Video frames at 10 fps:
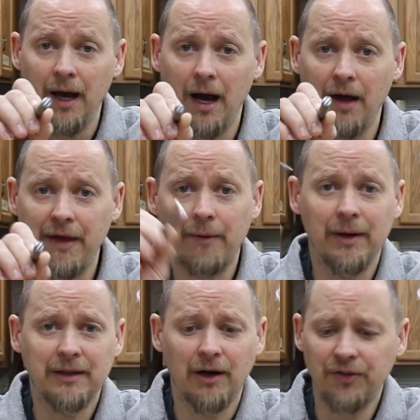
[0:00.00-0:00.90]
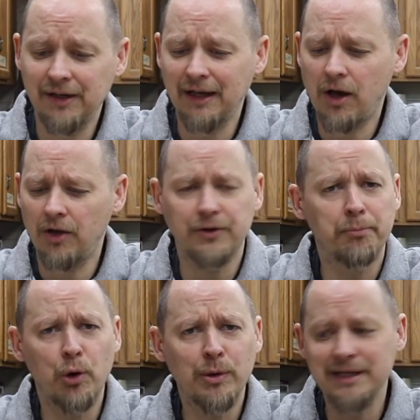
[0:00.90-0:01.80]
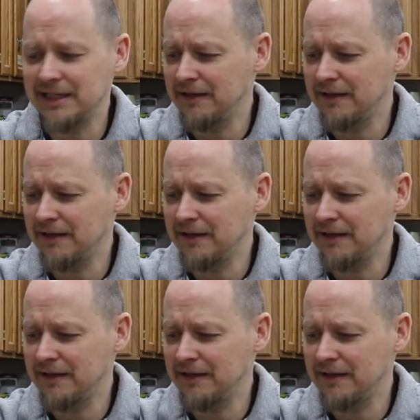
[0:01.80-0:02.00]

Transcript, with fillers: Uh, that right there, I think they call it the broken